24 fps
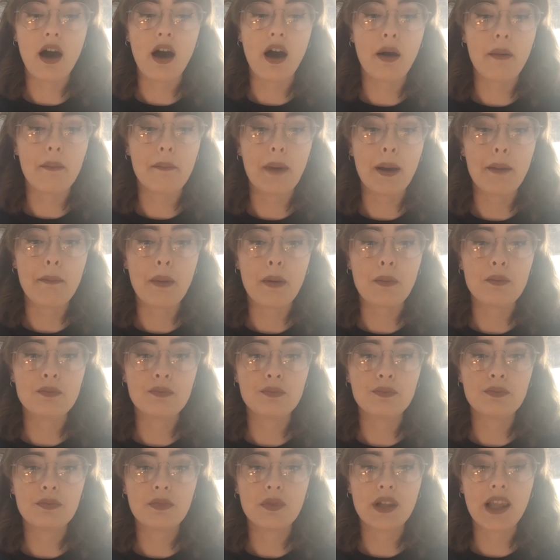my
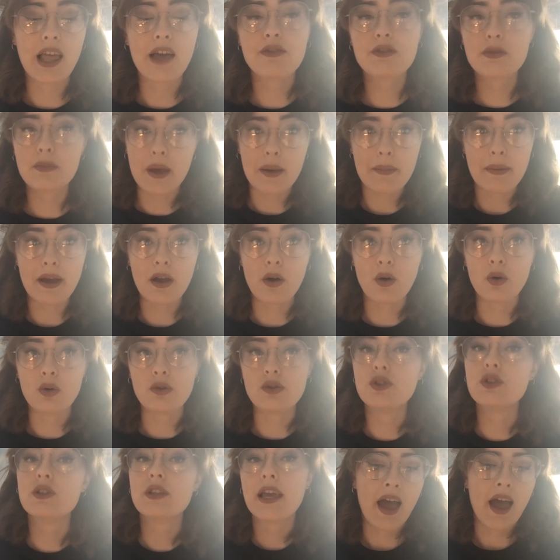mum left me at my
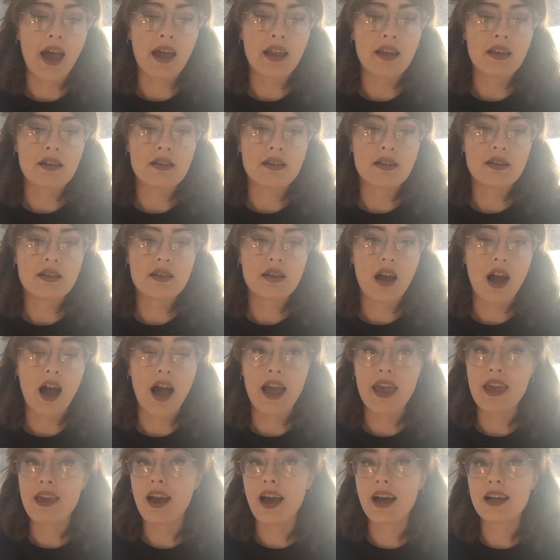halls, and
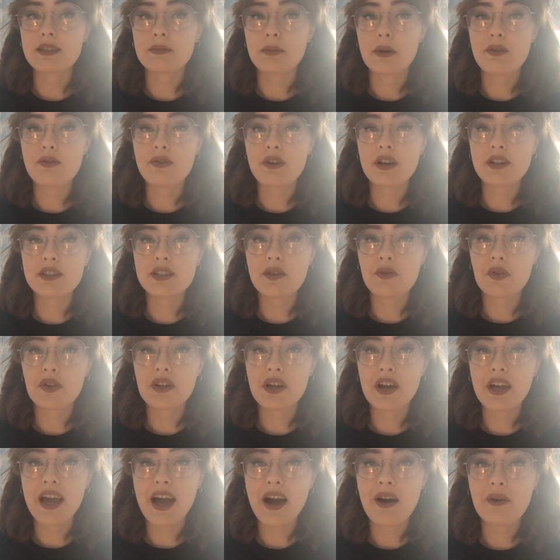I had my first ever
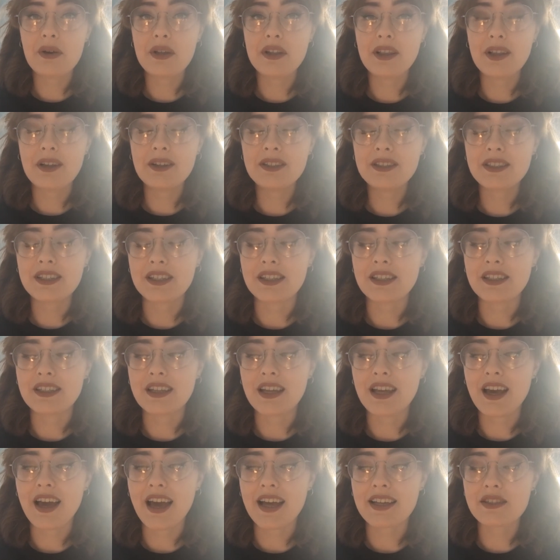night out in
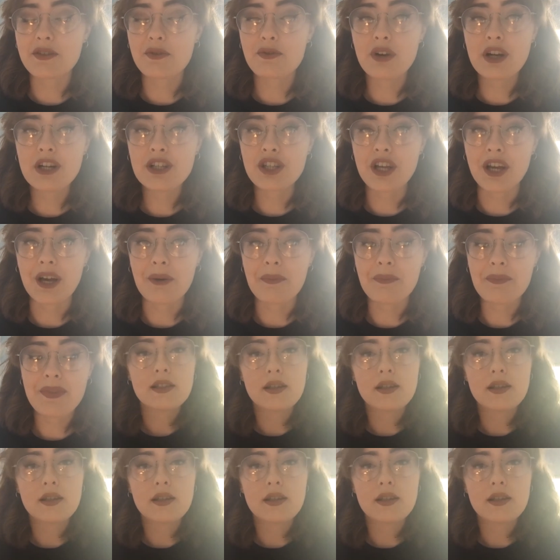London as a fresher.